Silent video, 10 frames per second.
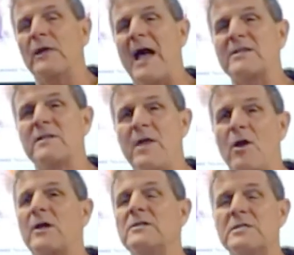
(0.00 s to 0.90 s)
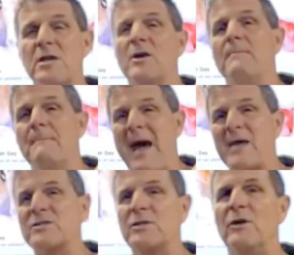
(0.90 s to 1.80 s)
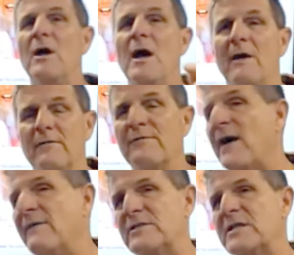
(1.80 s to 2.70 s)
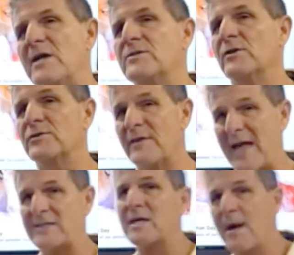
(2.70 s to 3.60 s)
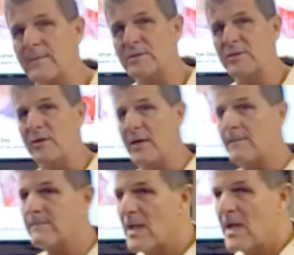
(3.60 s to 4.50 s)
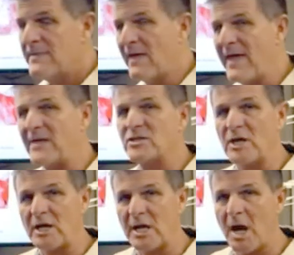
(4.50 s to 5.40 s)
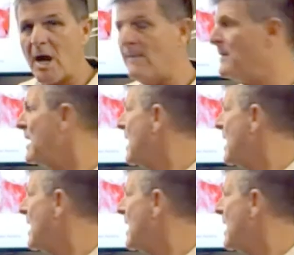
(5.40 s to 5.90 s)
class and they are considered a master of the 5 essentials. So that's coming to you. Now that's going to come